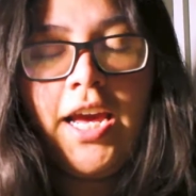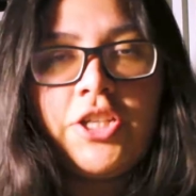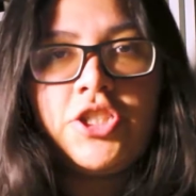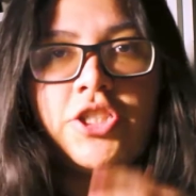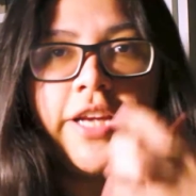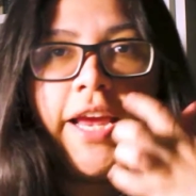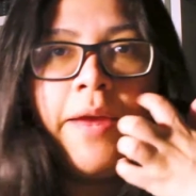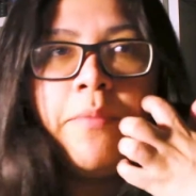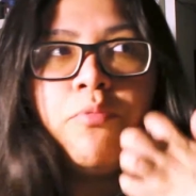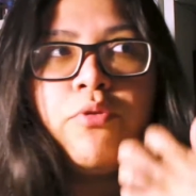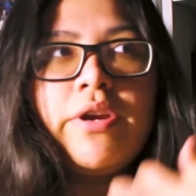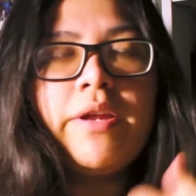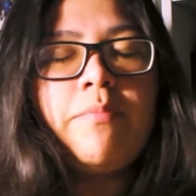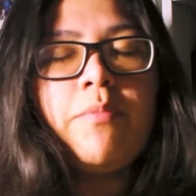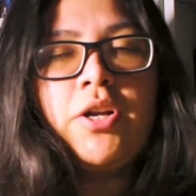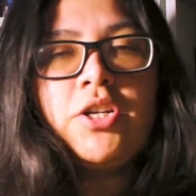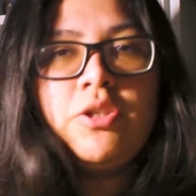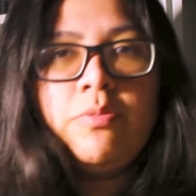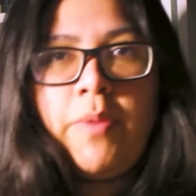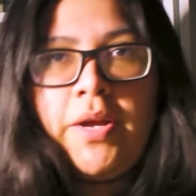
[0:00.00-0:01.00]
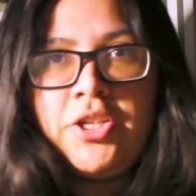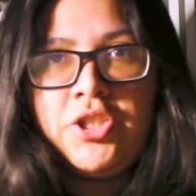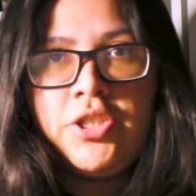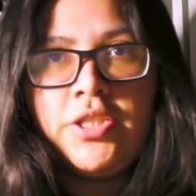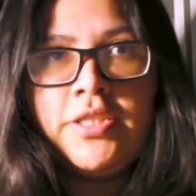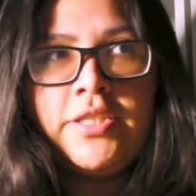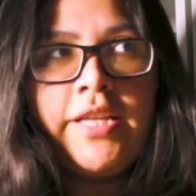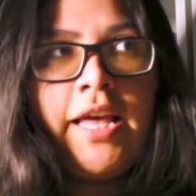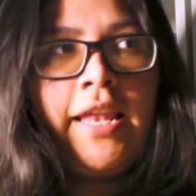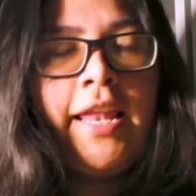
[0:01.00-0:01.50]
Shay pretty much
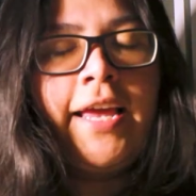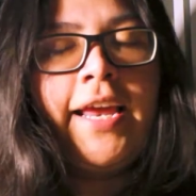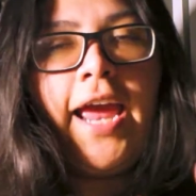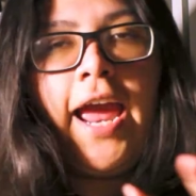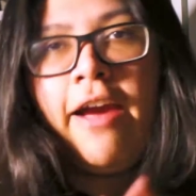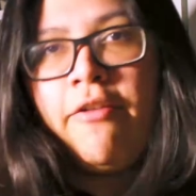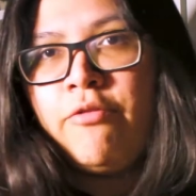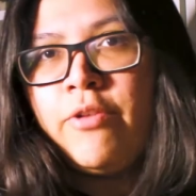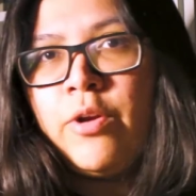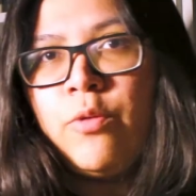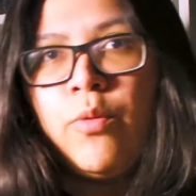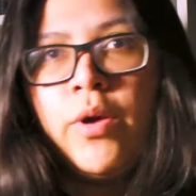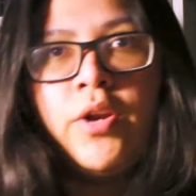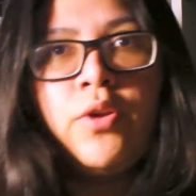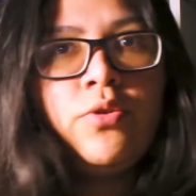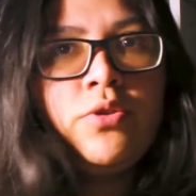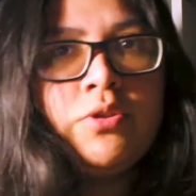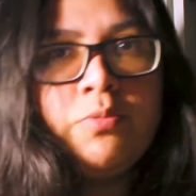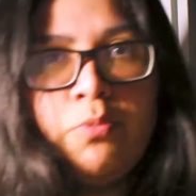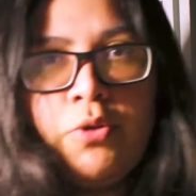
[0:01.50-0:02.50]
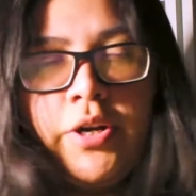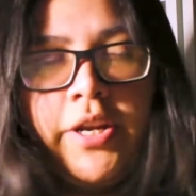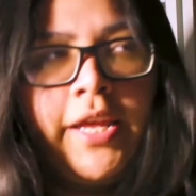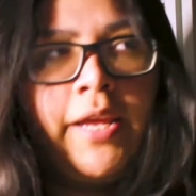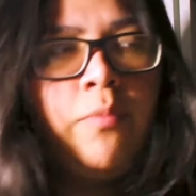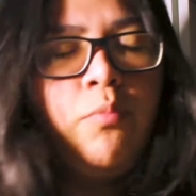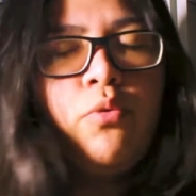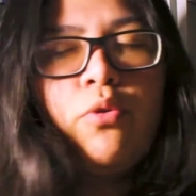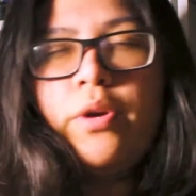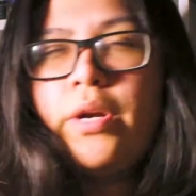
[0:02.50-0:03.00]
mentions that like everyone who's
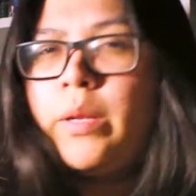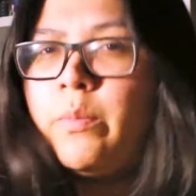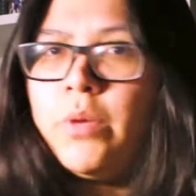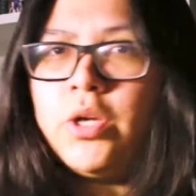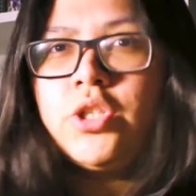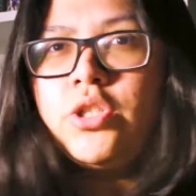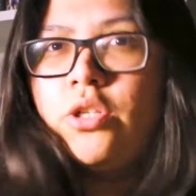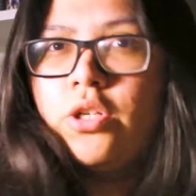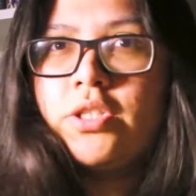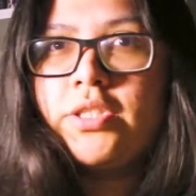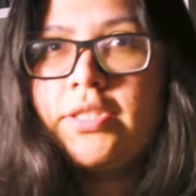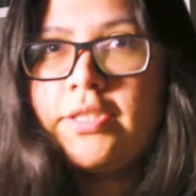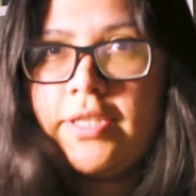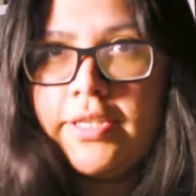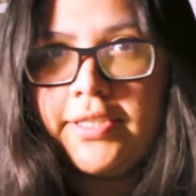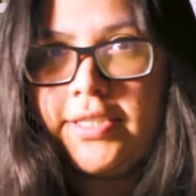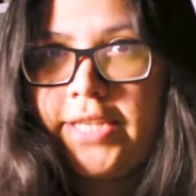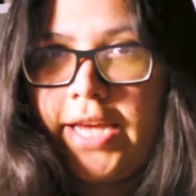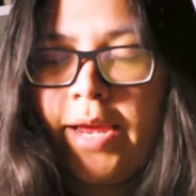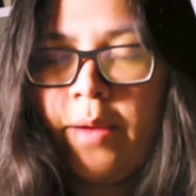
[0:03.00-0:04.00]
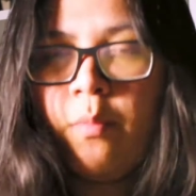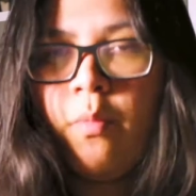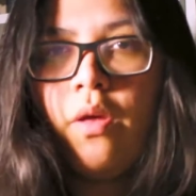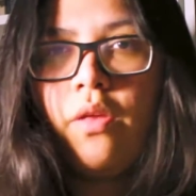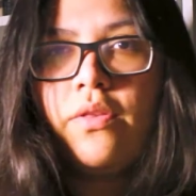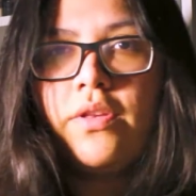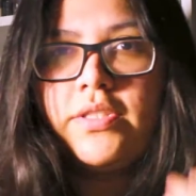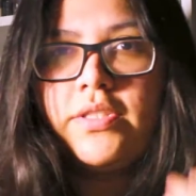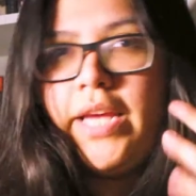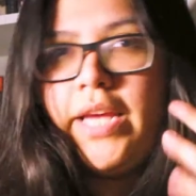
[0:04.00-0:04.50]
pretty much looks the same
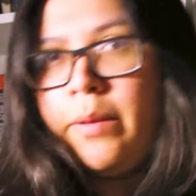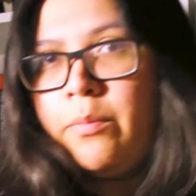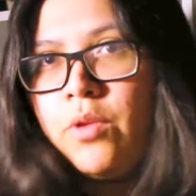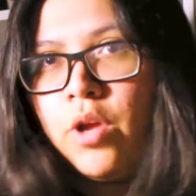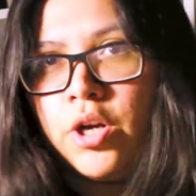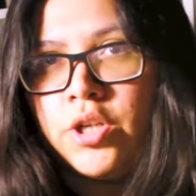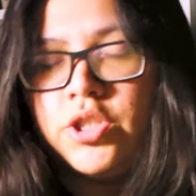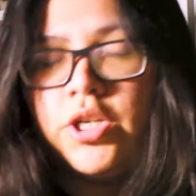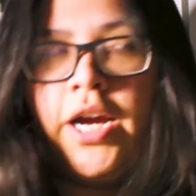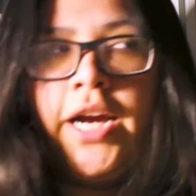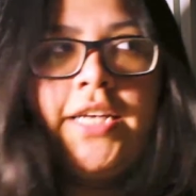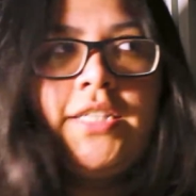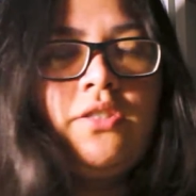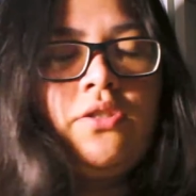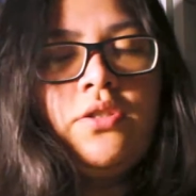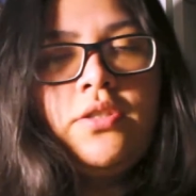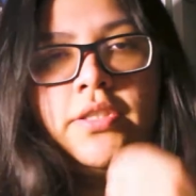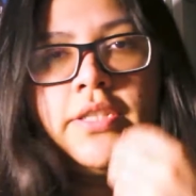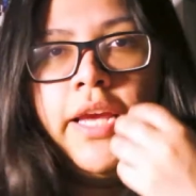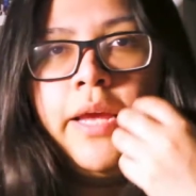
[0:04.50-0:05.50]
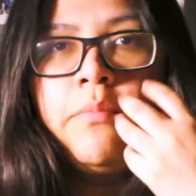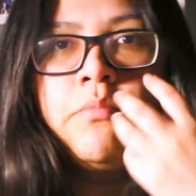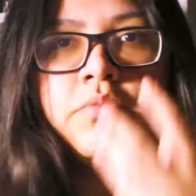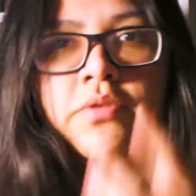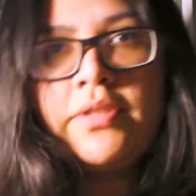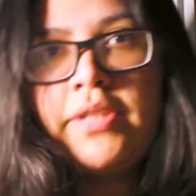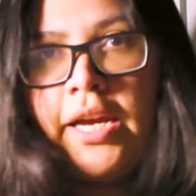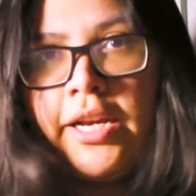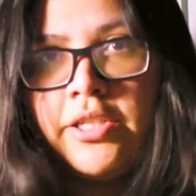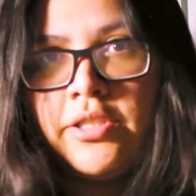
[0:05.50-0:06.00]
large eyes, the same
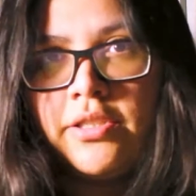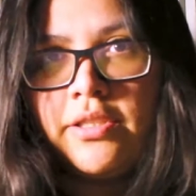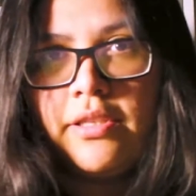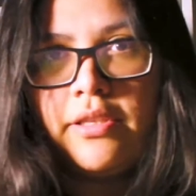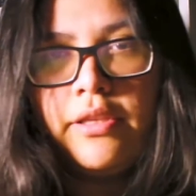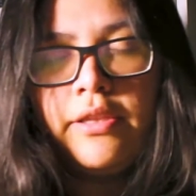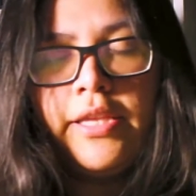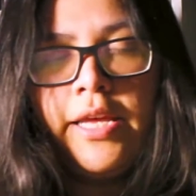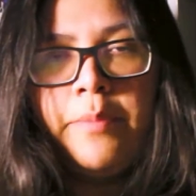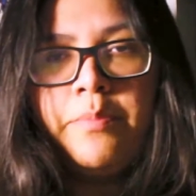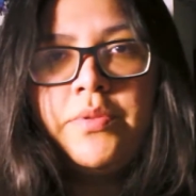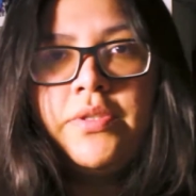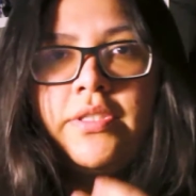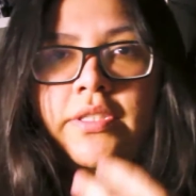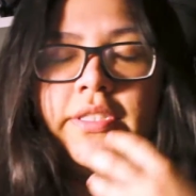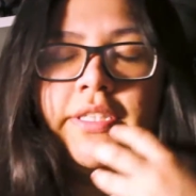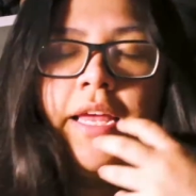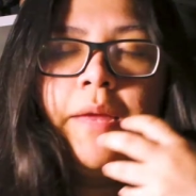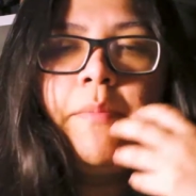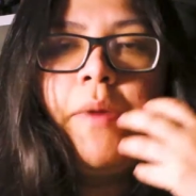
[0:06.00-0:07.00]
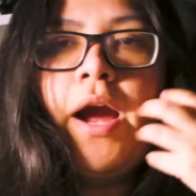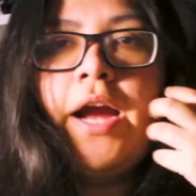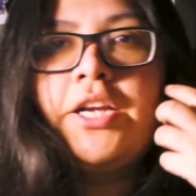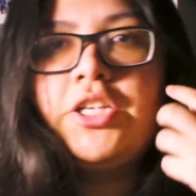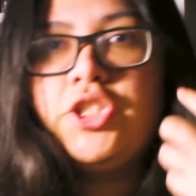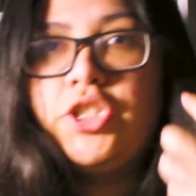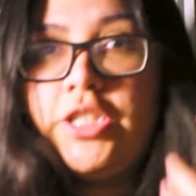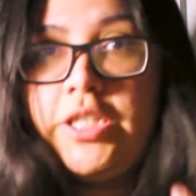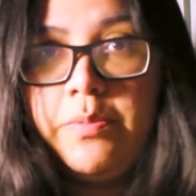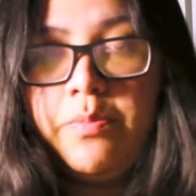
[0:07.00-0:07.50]
sized lips, the same high
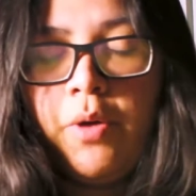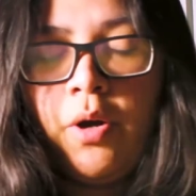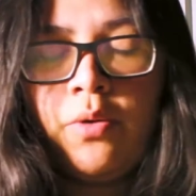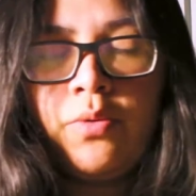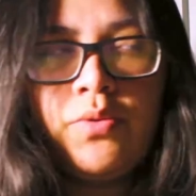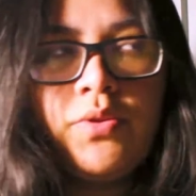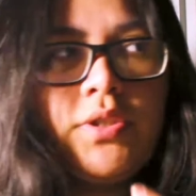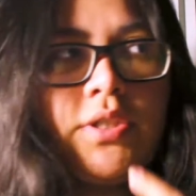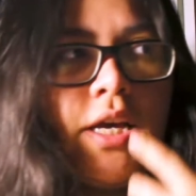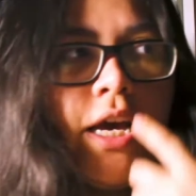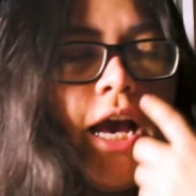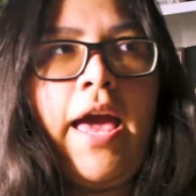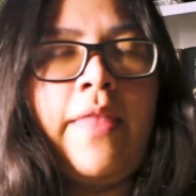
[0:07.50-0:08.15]
cheekbones.